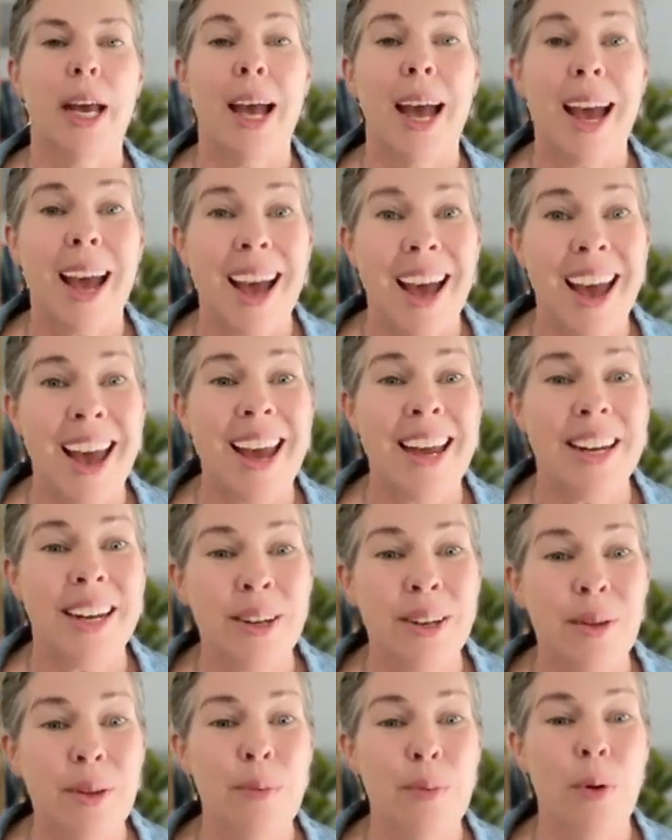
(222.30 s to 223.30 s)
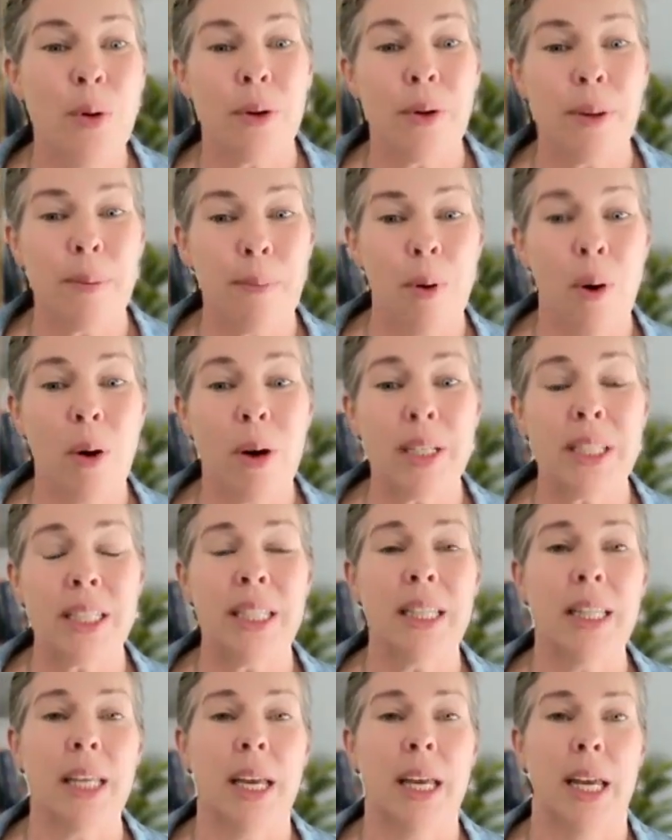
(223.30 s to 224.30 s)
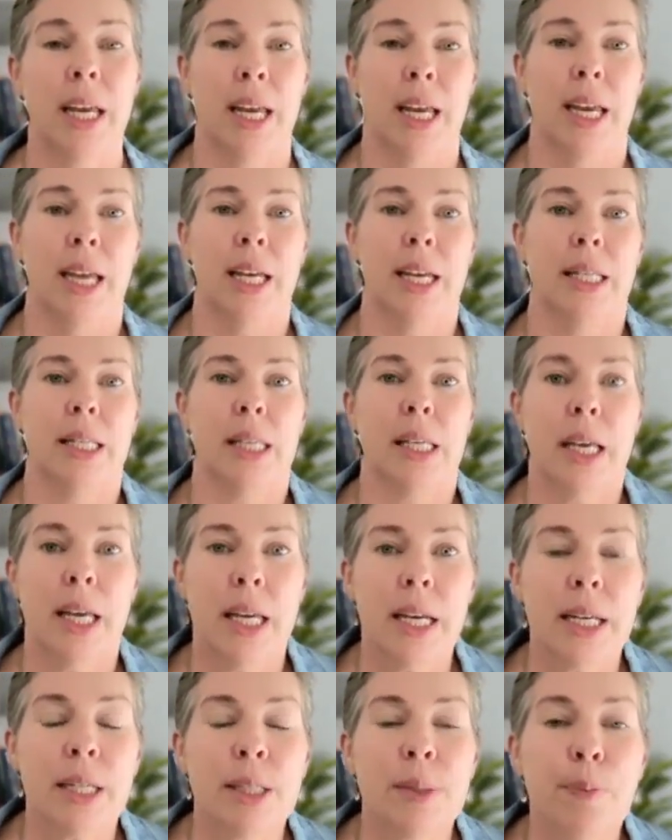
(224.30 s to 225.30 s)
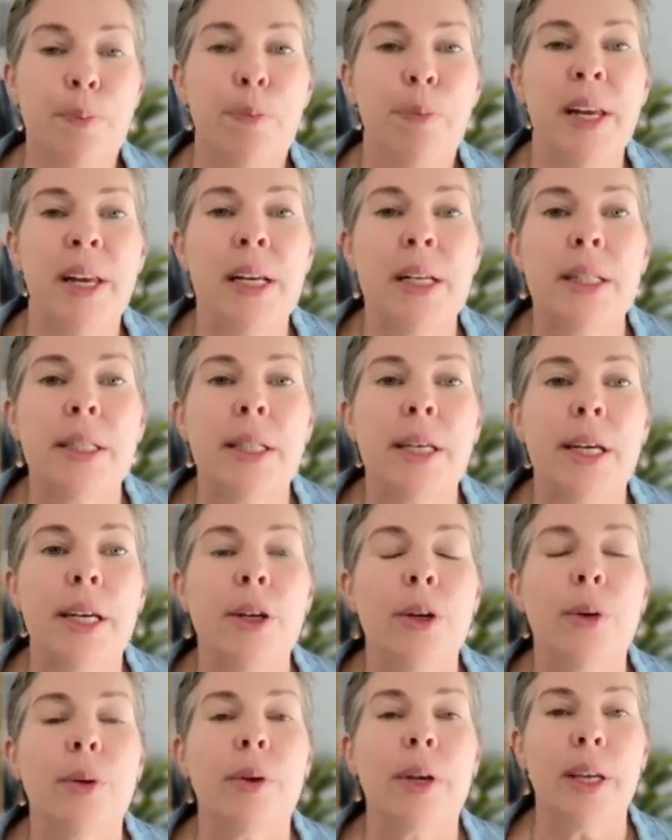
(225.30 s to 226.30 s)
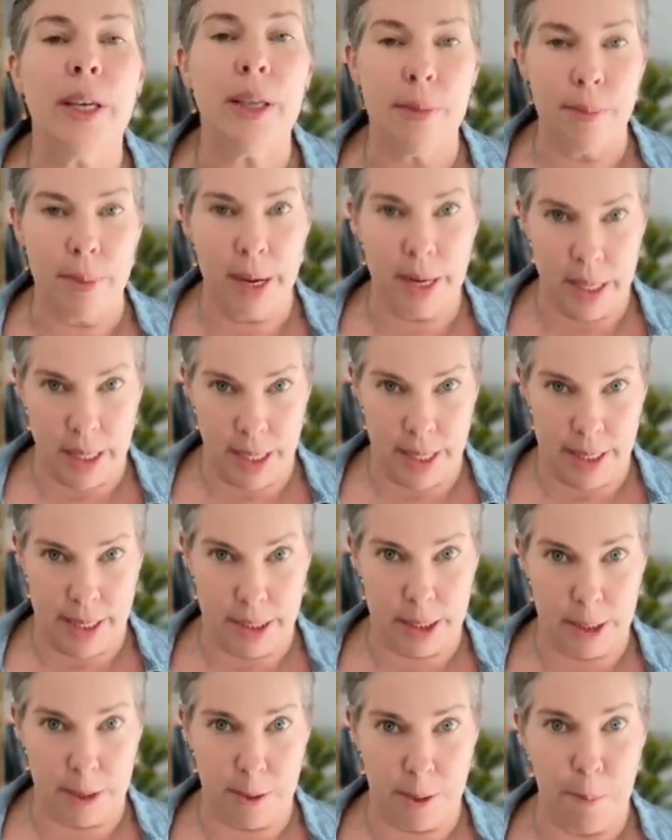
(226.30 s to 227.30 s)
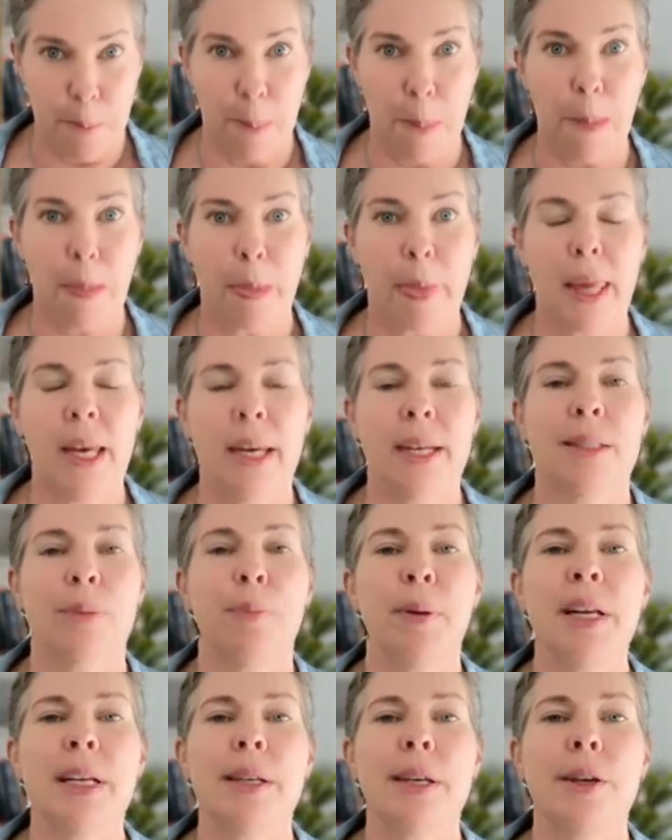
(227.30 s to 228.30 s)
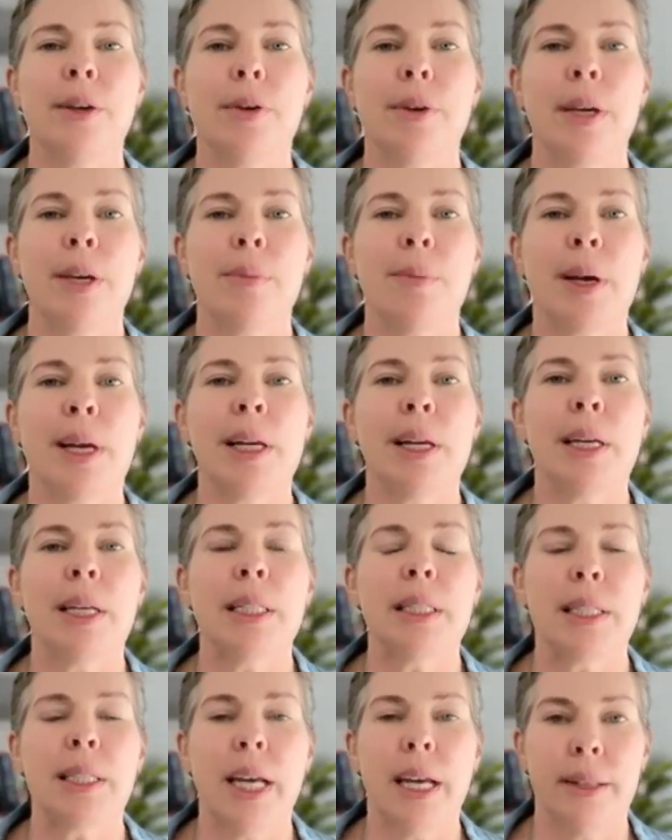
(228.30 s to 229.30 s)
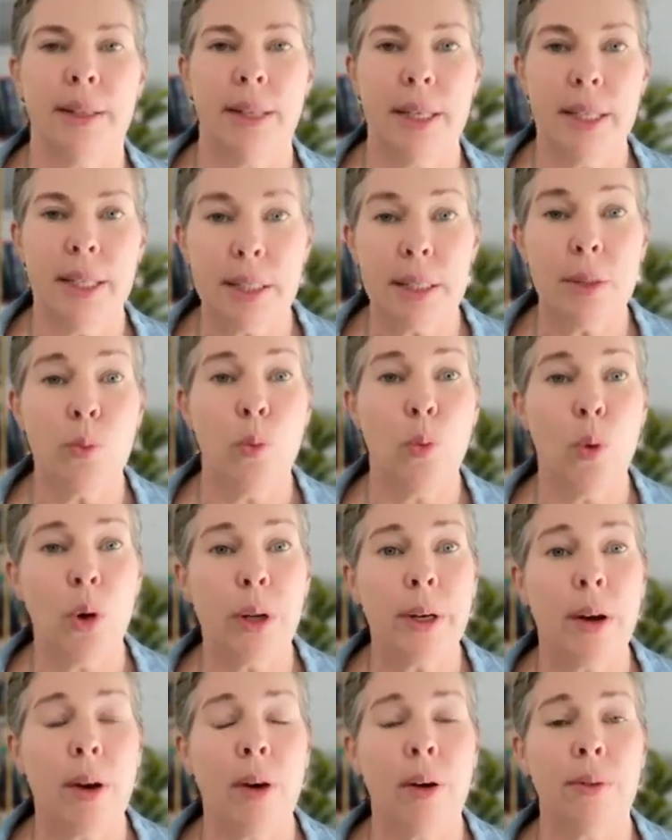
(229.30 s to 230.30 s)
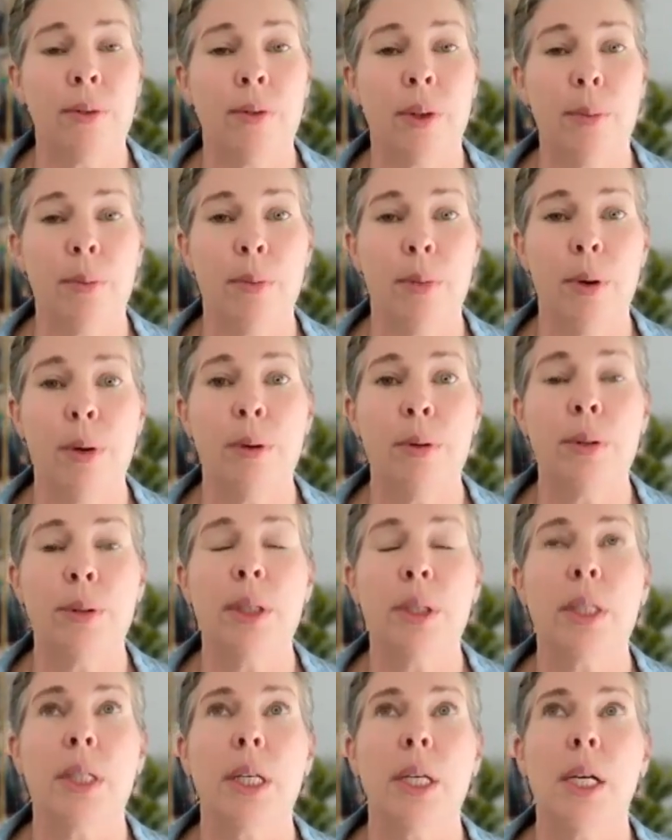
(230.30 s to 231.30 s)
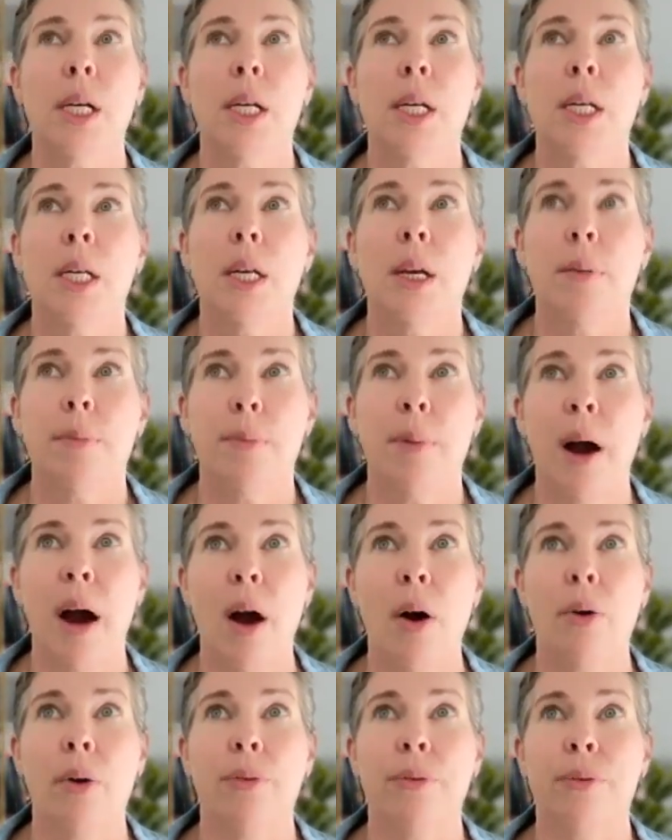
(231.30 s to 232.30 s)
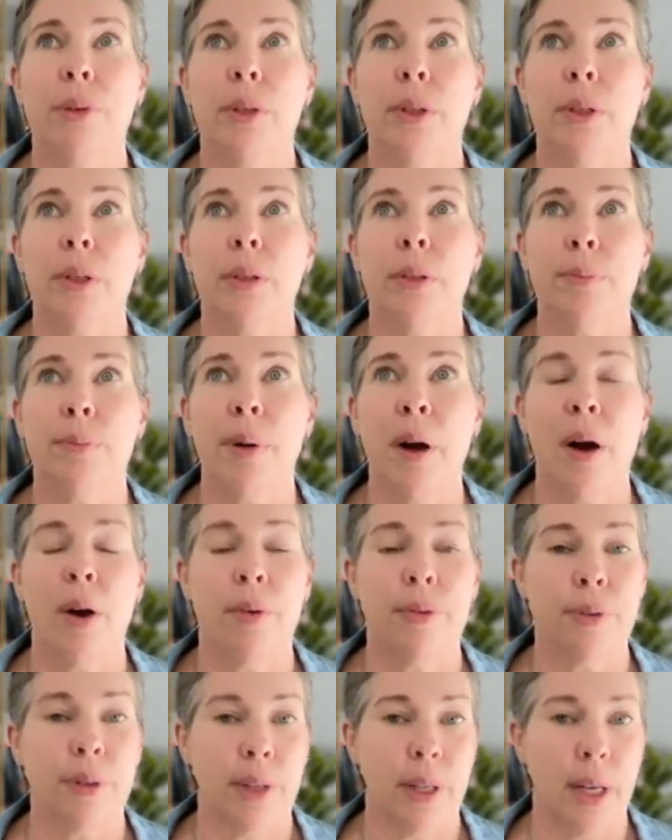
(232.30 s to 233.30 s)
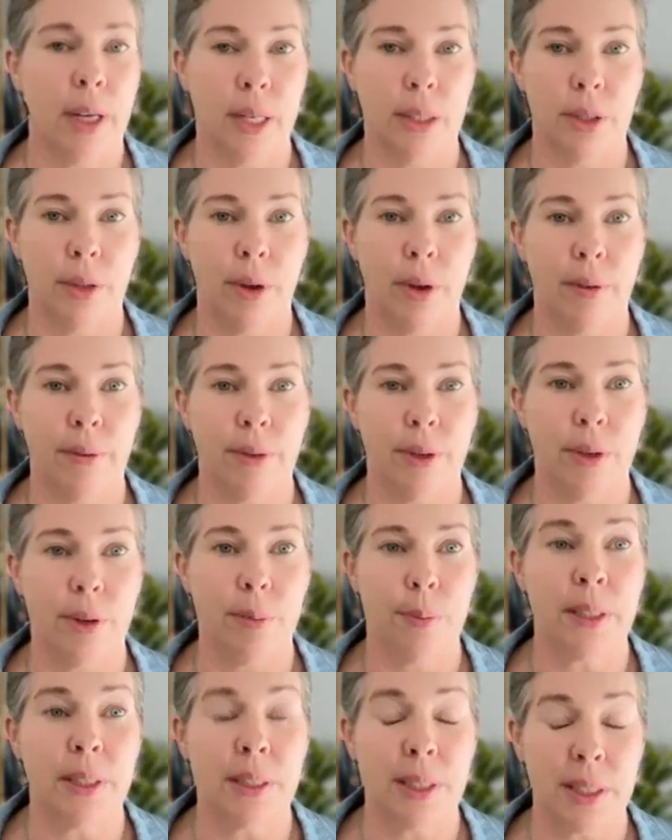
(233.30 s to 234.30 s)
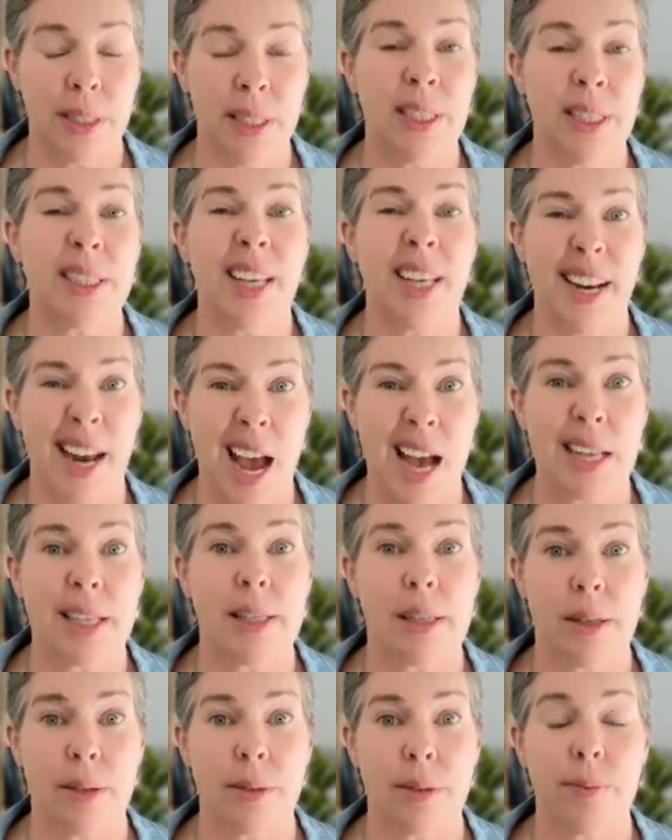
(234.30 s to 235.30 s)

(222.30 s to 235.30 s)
And the more important thing is it is building your email list. It is building your email list. And this is one of the most powerful things you have in your business. It's an asset.